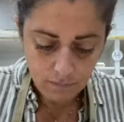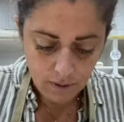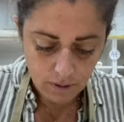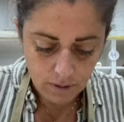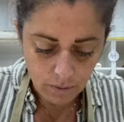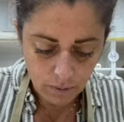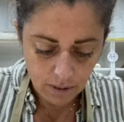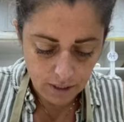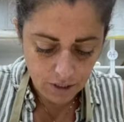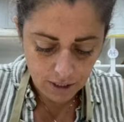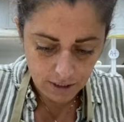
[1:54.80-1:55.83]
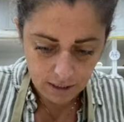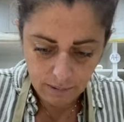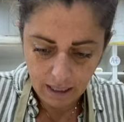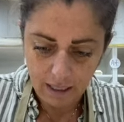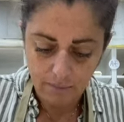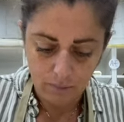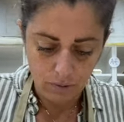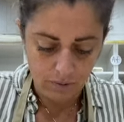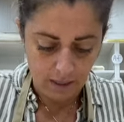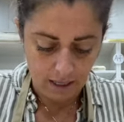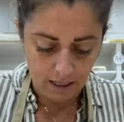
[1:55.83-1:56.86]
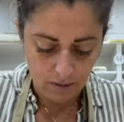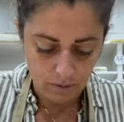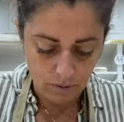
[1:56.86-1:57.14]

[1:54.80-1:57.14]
So we're going to gently kind of move that